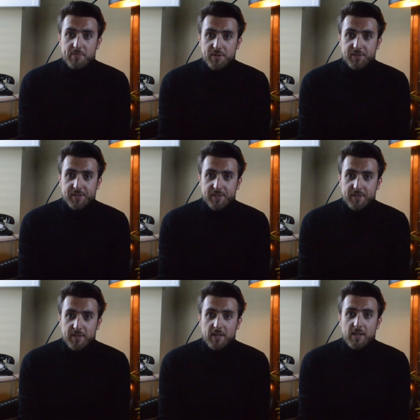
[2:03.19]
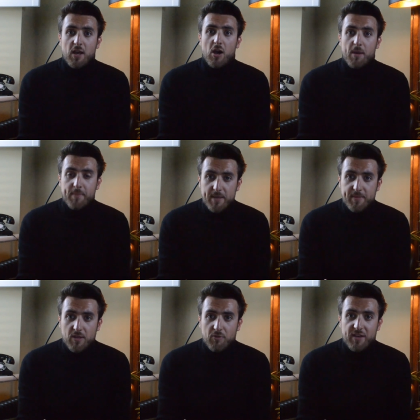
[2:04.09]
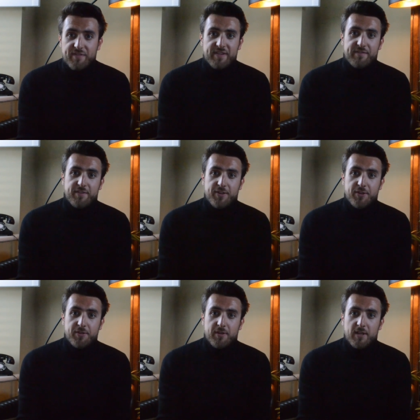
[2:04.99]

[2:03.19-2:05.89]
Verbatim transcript: boost, I may be the right fit for you.